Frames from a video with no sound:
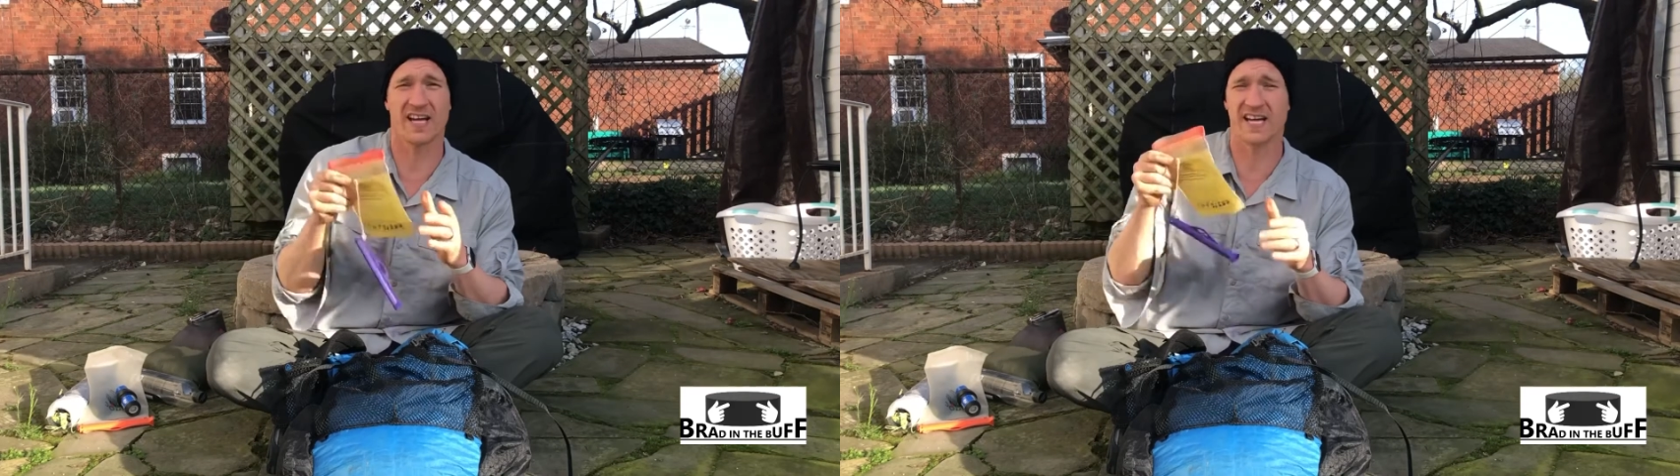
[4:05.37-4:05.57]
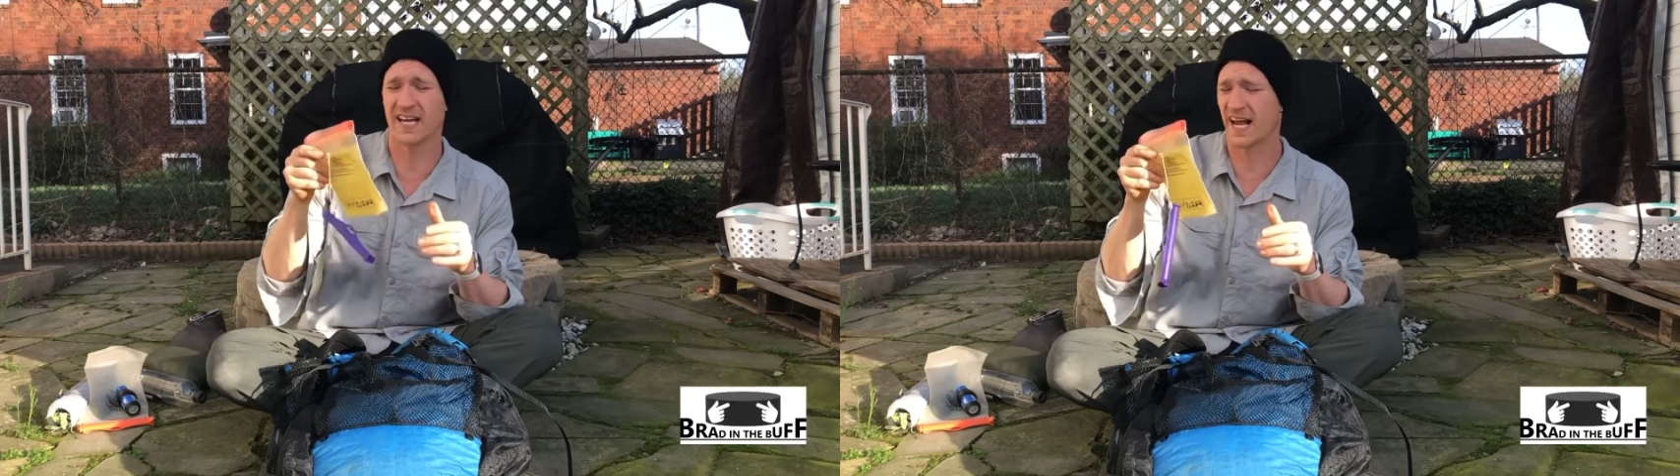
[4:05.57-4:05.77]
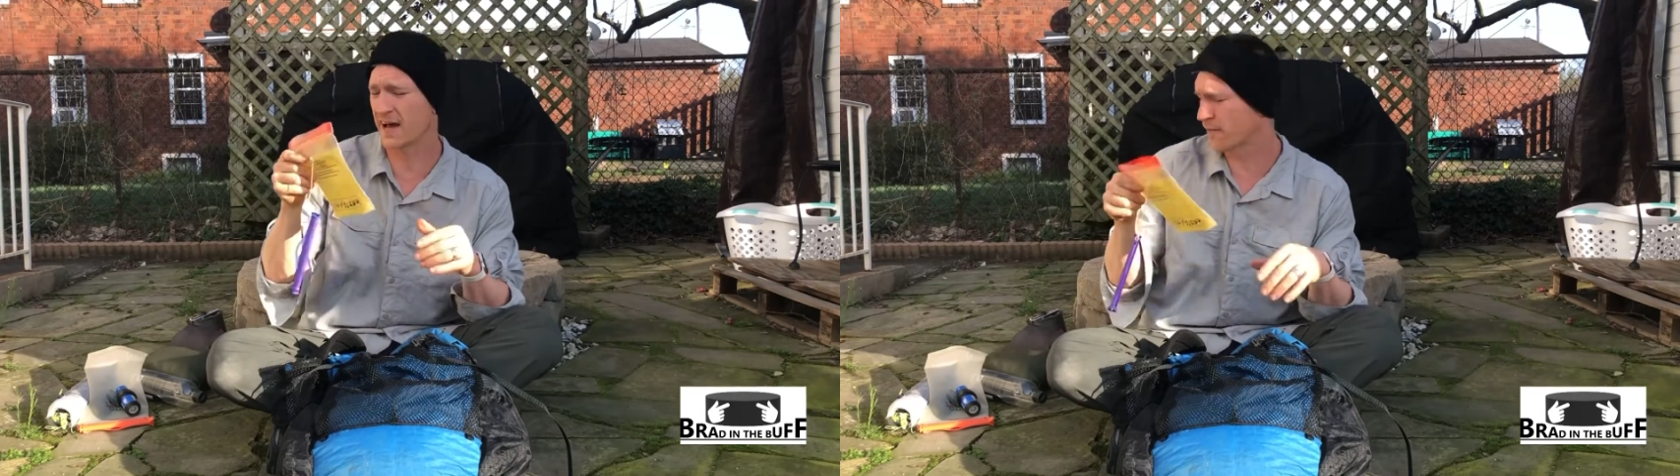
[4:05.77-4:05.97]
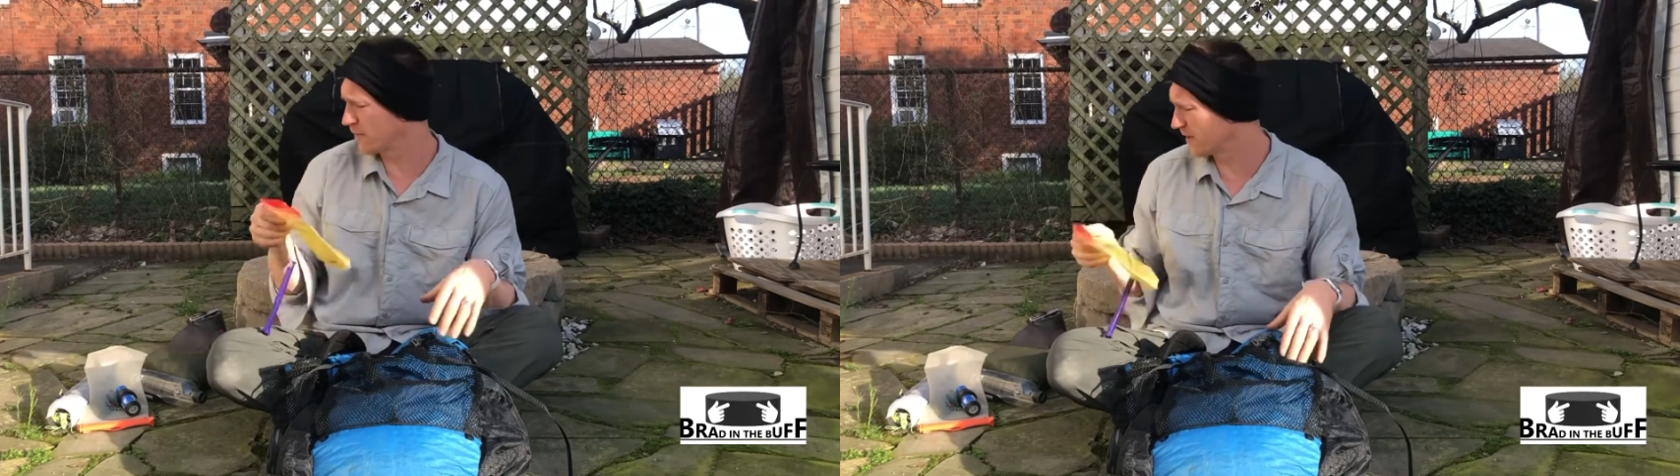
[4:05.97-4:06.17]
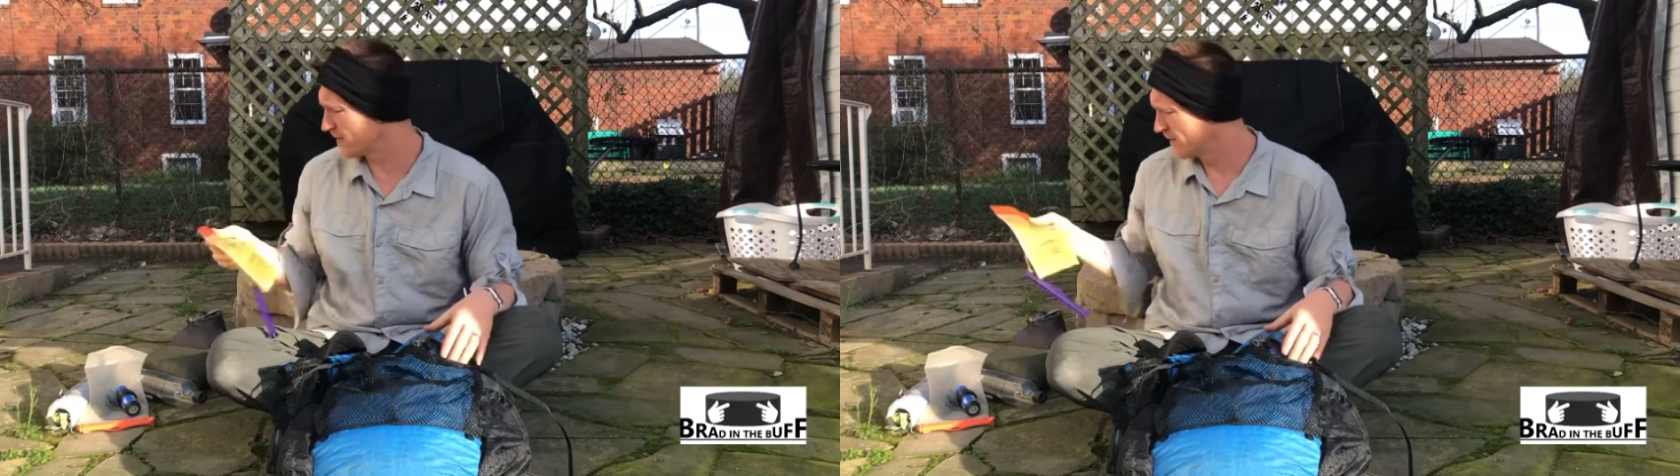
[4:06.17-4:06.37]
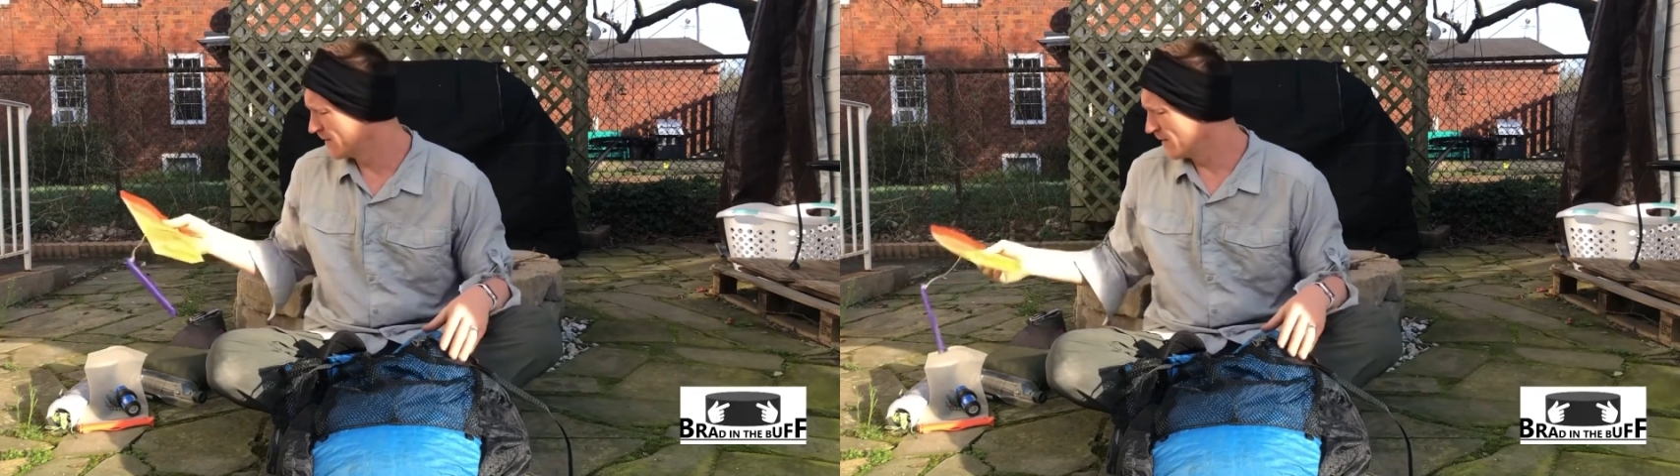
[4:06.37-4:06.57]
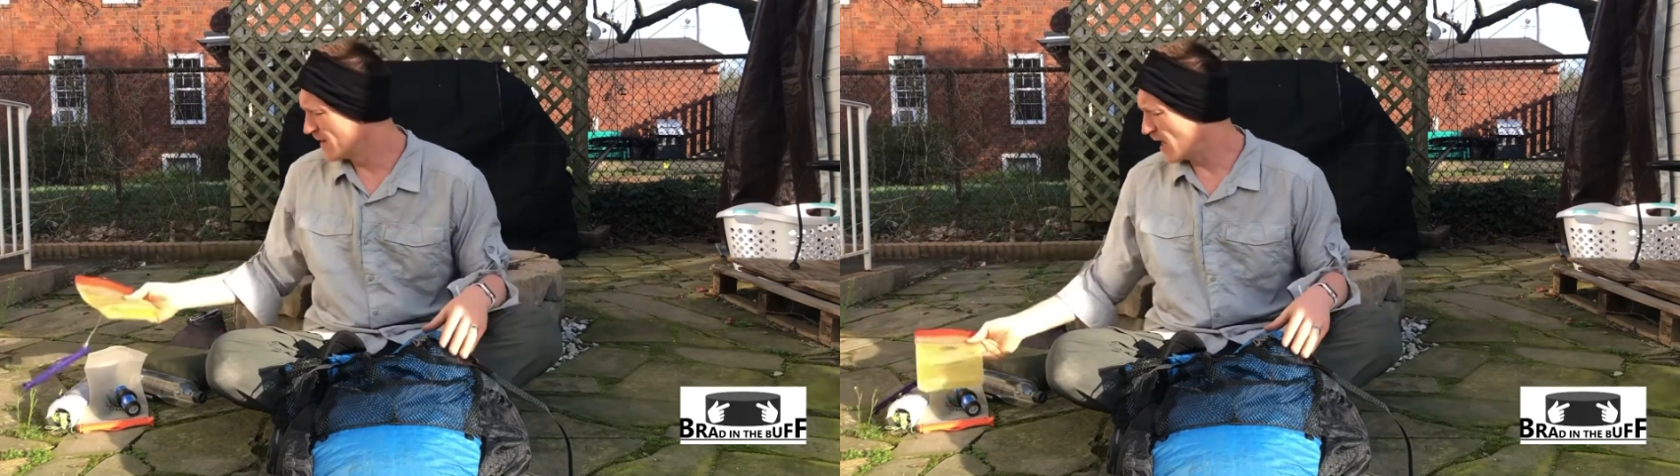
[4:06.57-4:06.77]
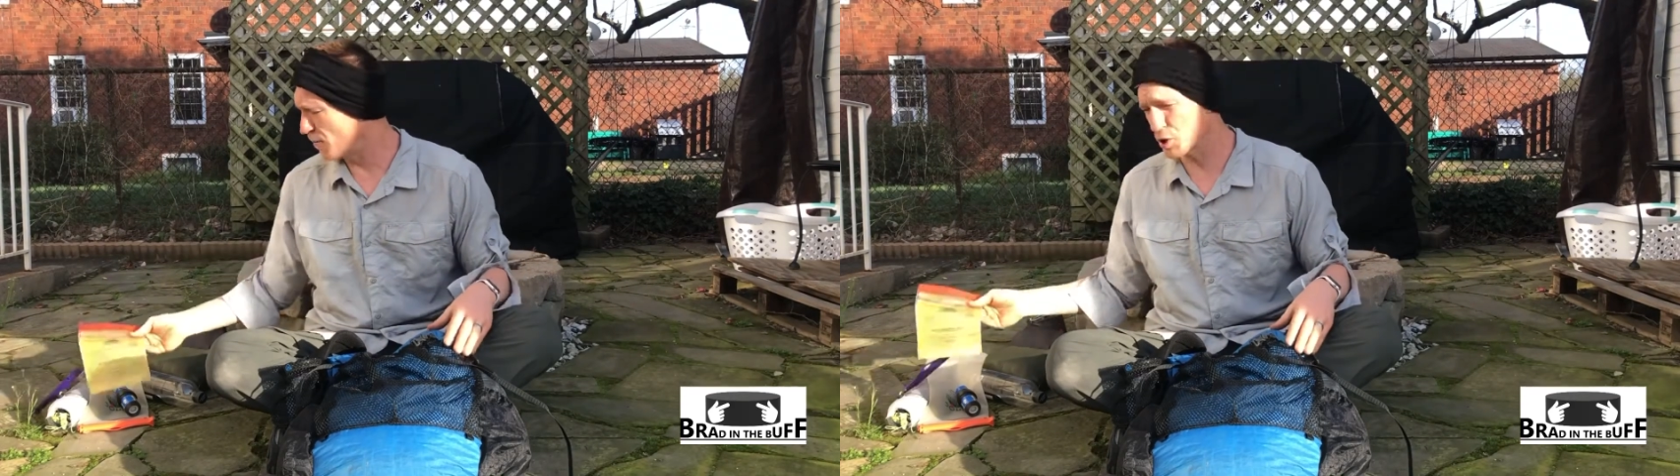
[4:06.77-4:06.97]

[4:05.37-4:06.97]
eat out of it. I'm